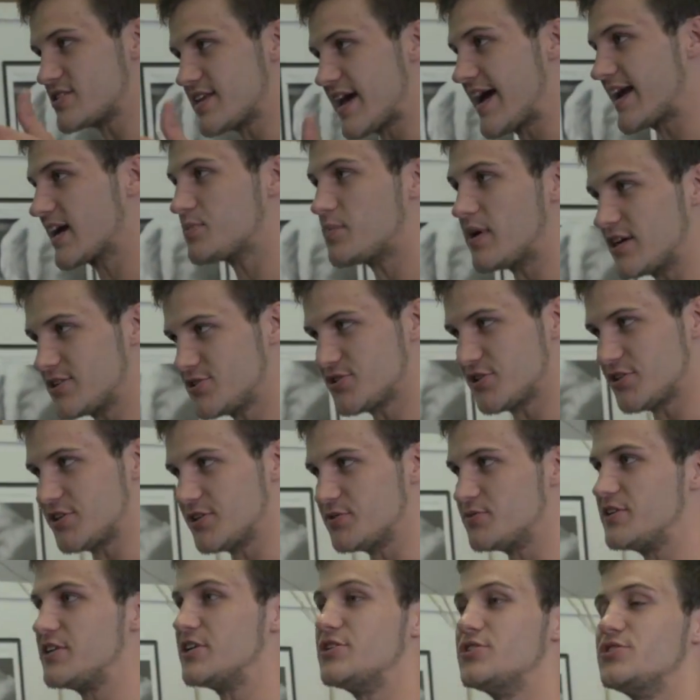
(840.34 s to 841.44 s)
static posture
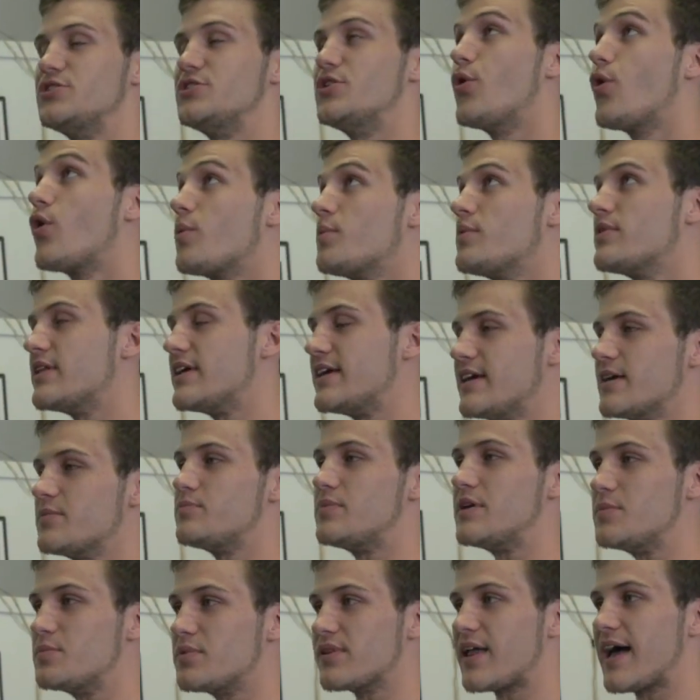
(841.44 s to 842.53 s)
good. We can normally get
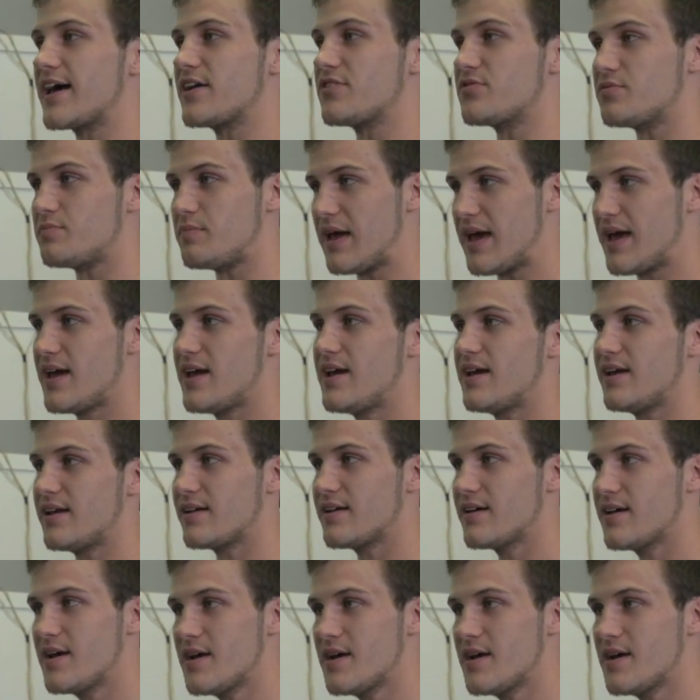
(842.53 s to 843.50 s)
people out of pain,